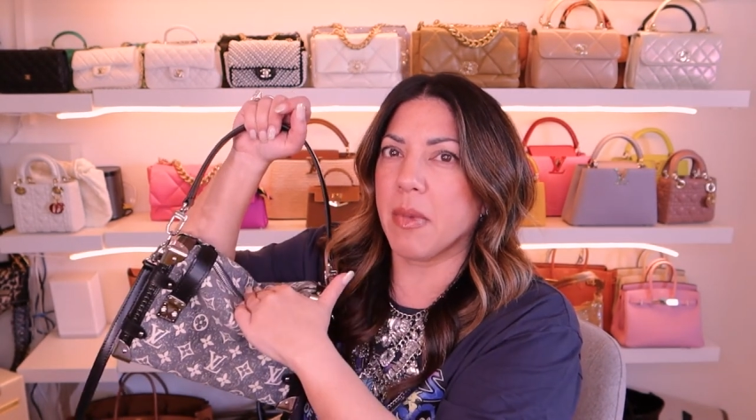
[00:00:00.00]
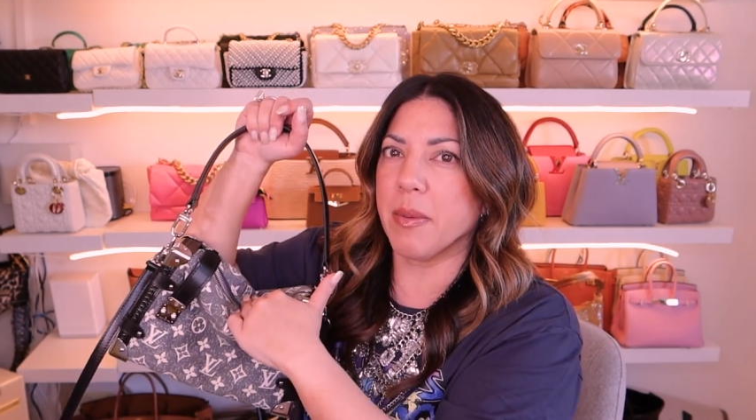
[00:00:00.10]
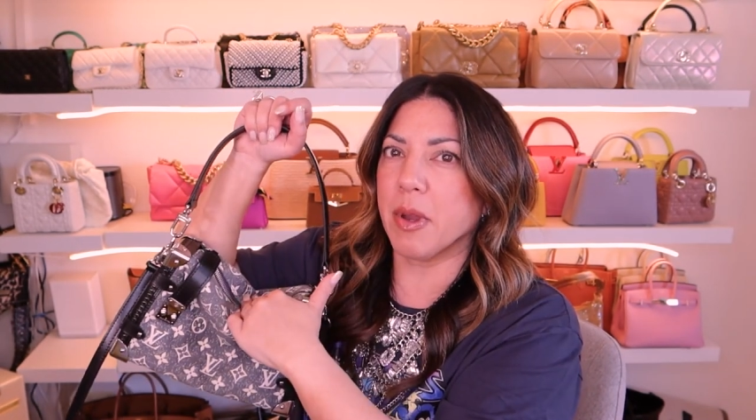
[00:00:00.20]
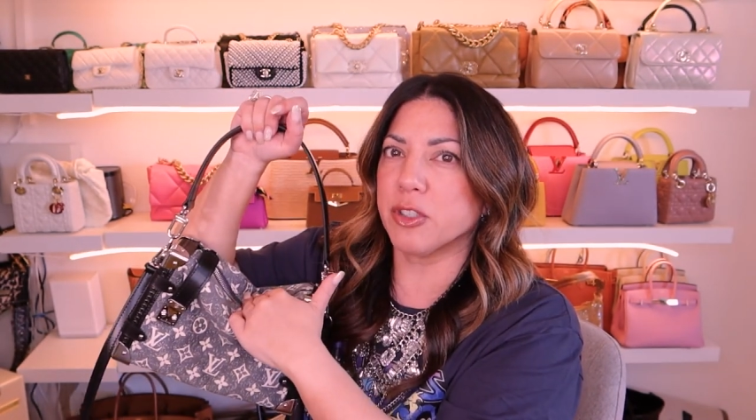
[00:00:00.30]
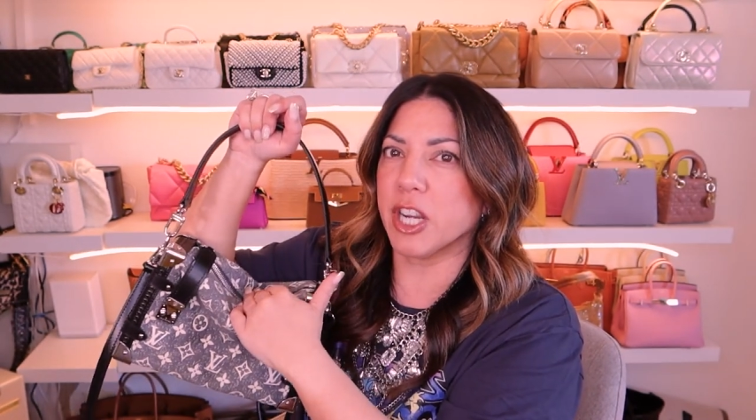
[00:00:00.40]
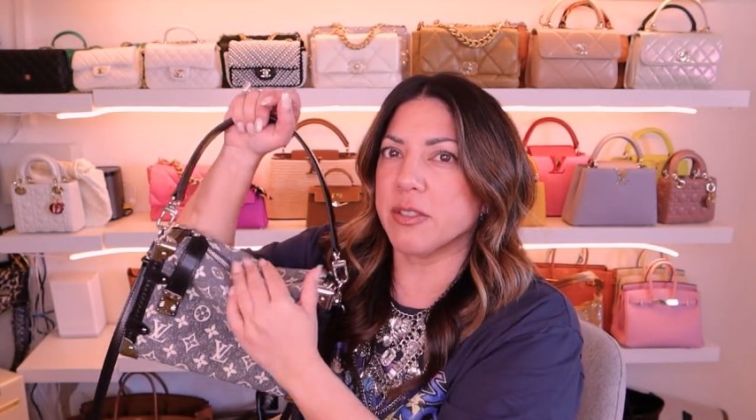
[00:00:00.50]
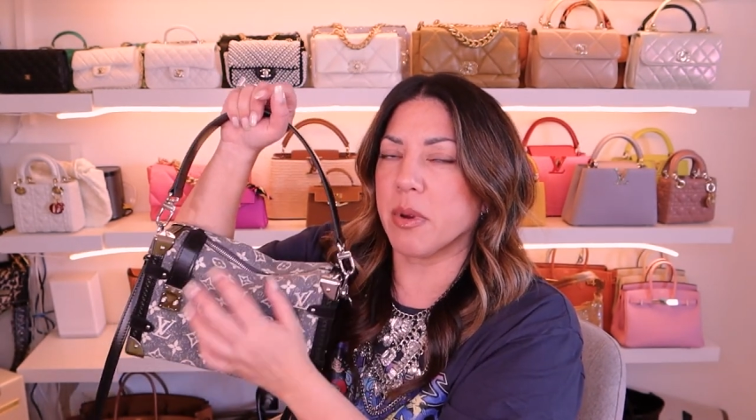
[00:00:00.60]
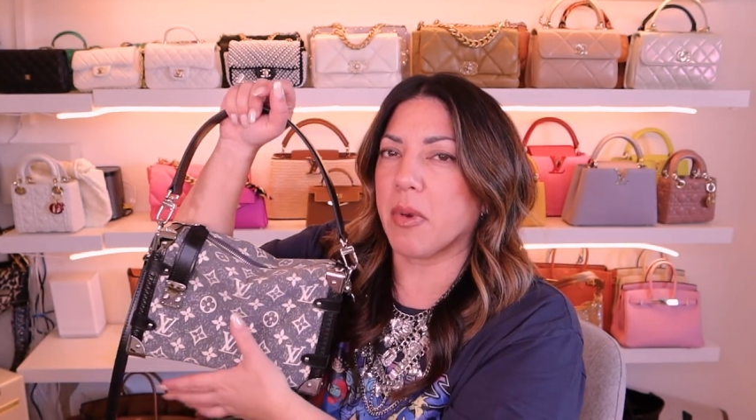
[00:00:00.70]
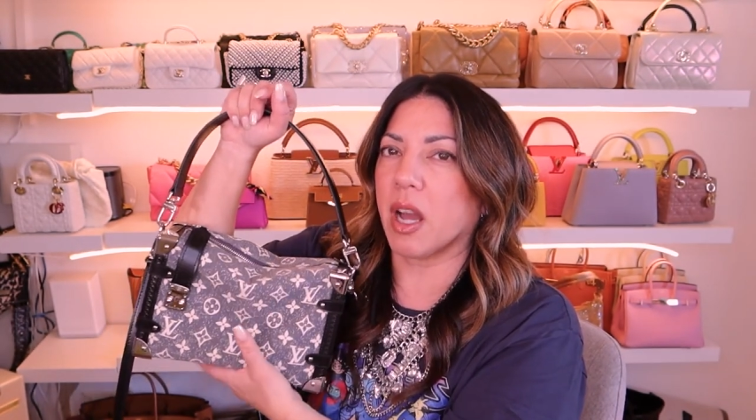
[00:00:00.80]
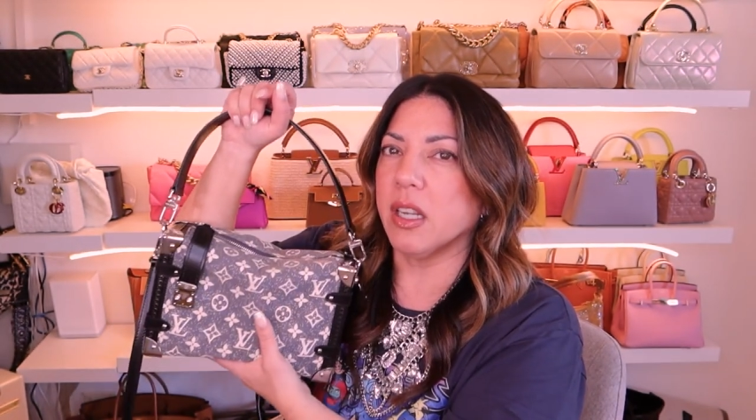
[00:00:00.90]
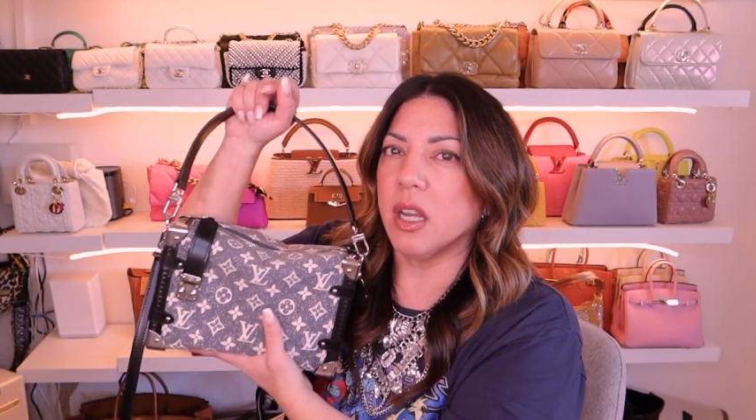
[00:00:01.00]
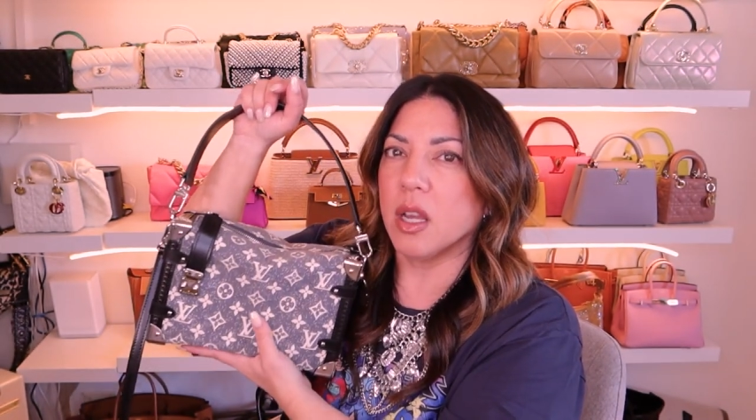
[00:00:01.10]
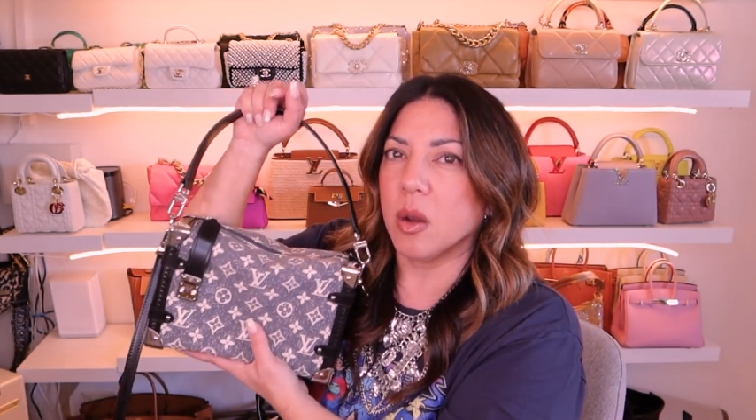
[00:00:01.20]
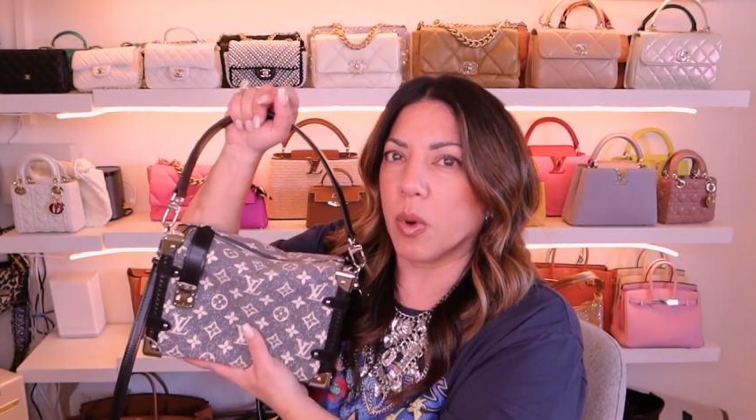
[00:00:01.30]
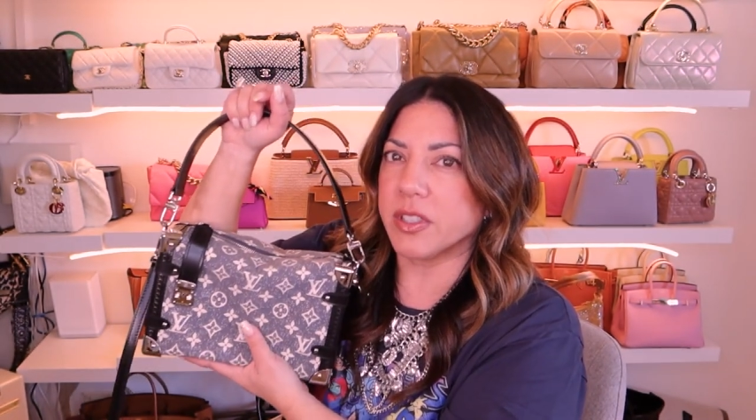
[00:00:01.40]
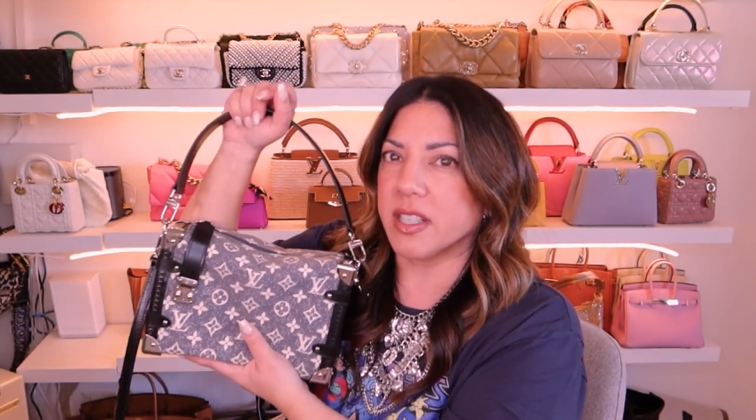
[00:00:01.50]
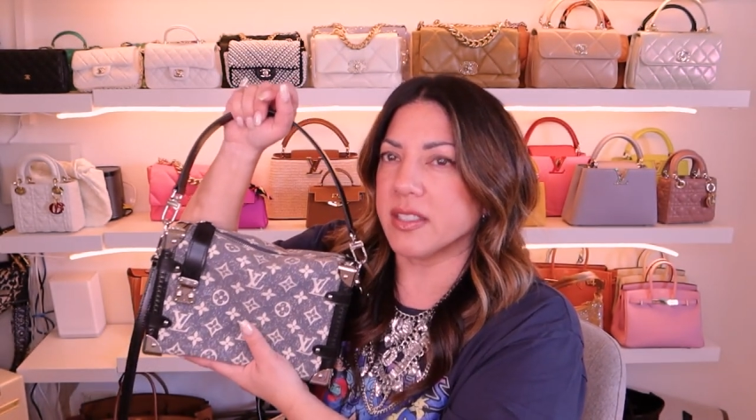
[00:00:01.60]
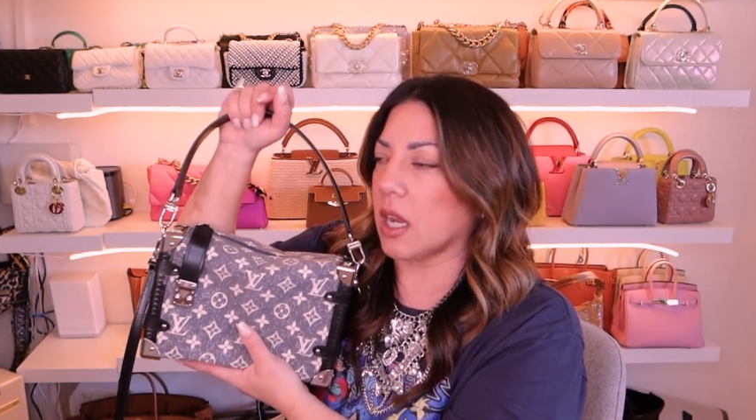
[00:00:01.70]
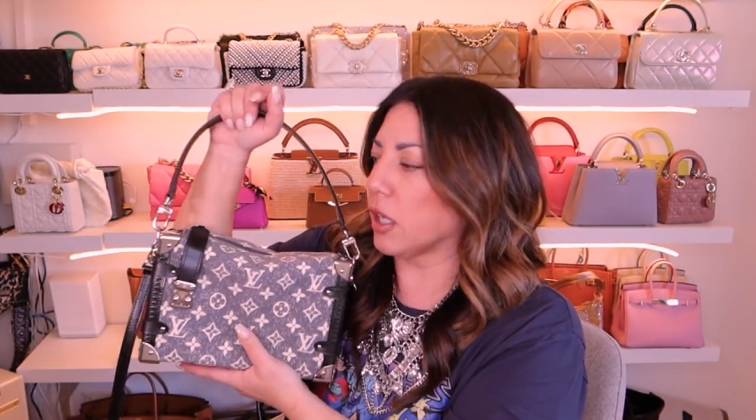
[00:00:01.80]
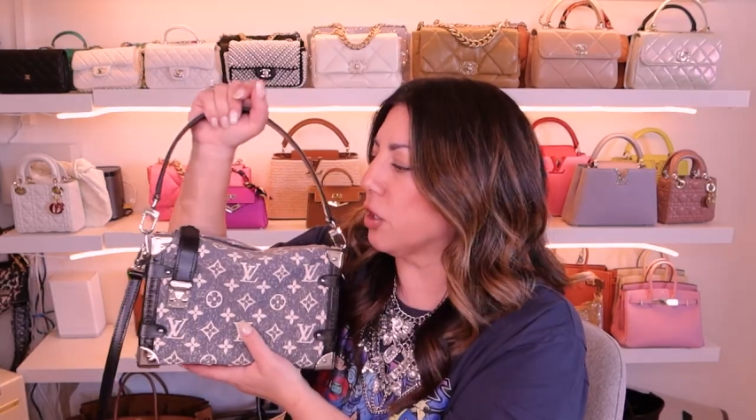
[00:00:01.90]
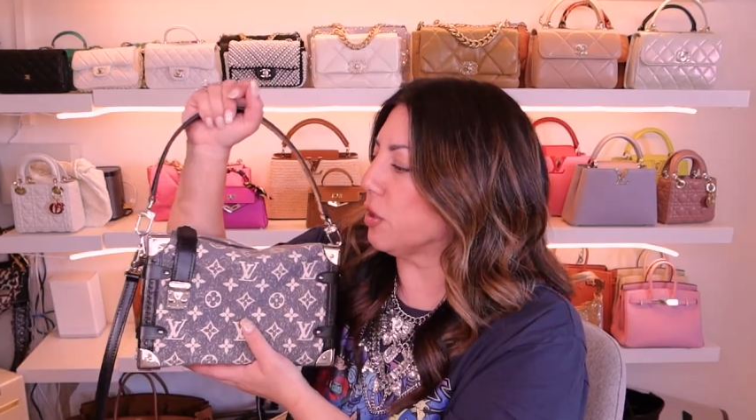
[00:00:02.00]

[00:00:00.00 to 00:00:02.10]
Maybe I'll change my mind once I start